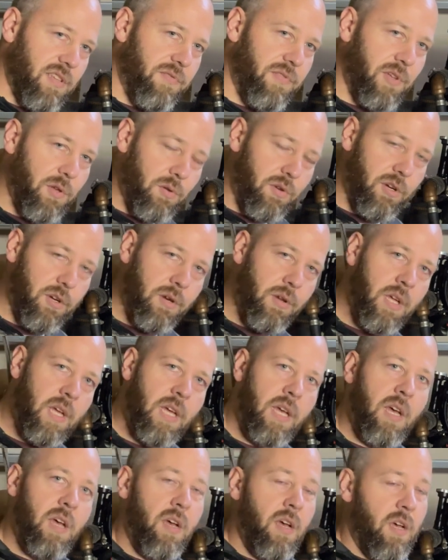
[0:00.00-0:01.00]
filter.
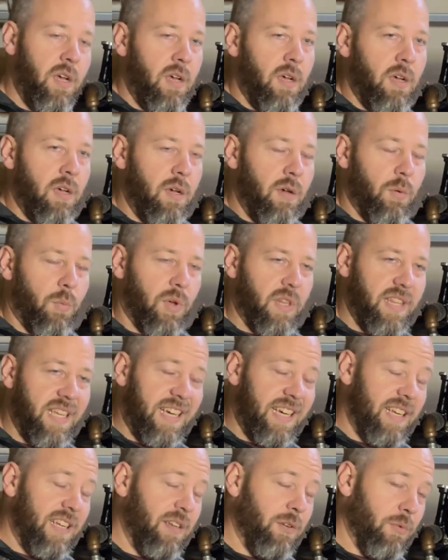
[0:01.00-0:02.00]
One thing
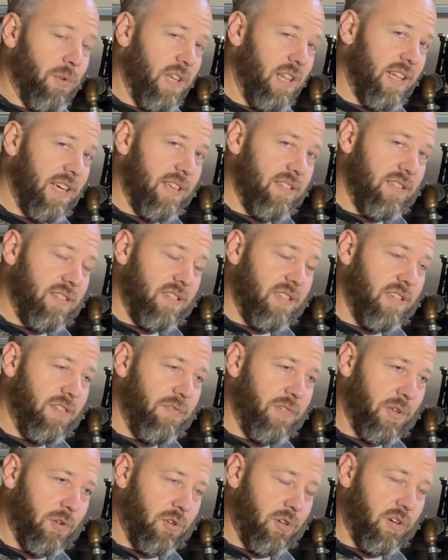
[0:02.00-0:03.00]
I didn't realize is this
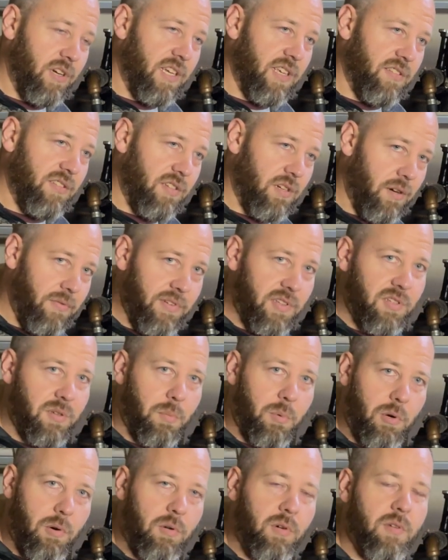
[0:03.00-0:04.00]
filter is
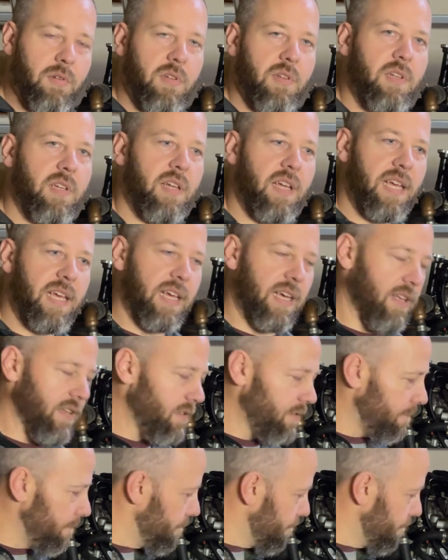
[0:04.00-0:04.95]
serviceable. And